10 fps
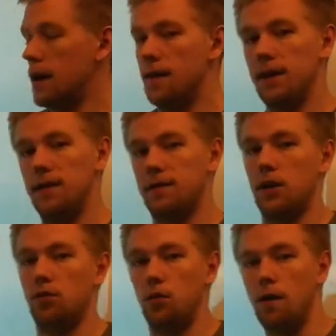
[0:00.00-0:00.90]
if it is
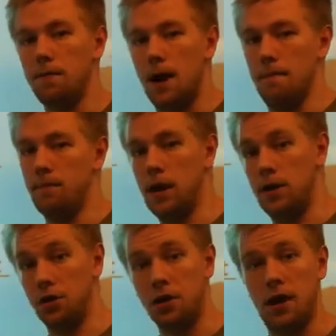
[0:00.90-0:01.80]
a growth problem,
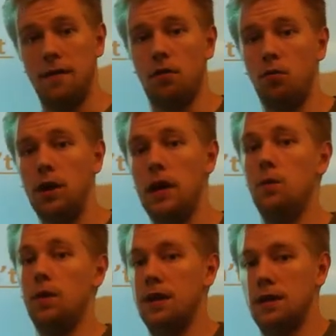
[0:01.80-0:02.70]
and you're going to have to
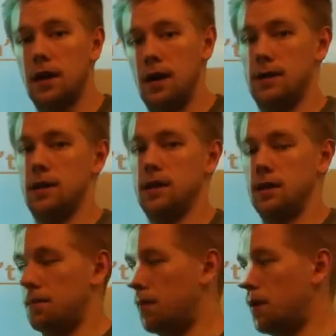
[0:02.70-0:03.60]
read within the context
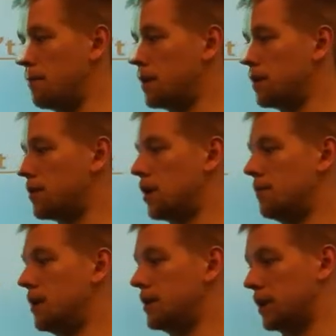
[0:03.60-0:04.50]
of the problem to
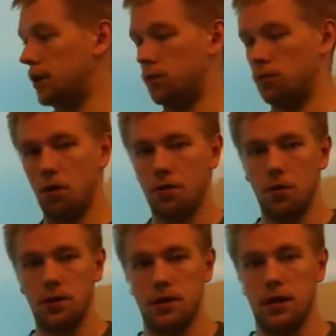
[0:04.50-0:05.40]
determine, is it a growth
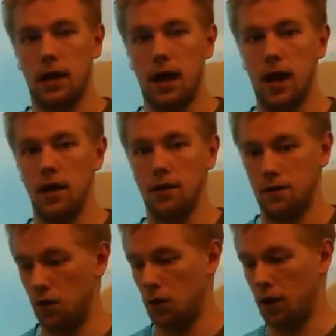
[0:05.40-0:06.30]
or is it decay?
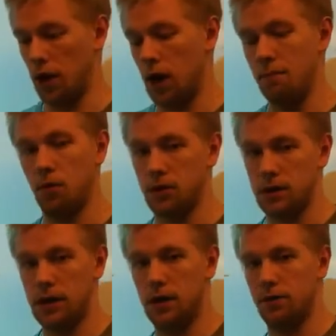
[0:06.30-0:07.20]
Is it going up or
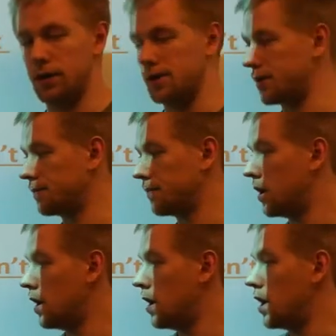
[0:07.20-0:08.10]
is it decreasing?
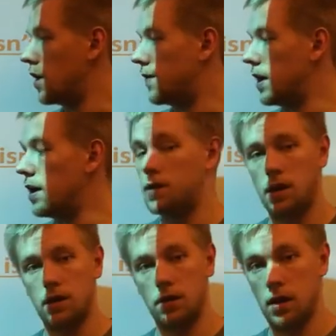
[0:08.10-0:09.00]
If it is
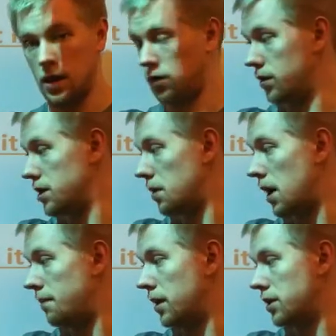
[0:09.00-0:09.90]
an increased
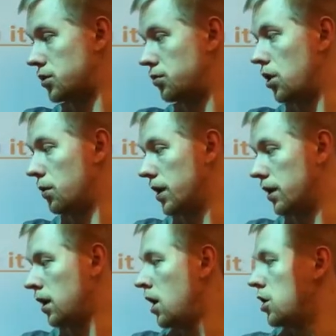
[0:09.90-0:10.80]
problem and it's
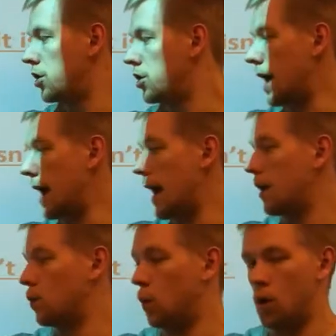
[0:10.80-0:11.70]
growing, you're going to
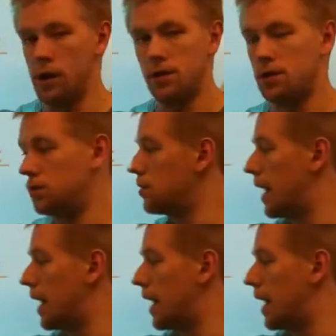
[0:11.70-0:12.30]
add 1 to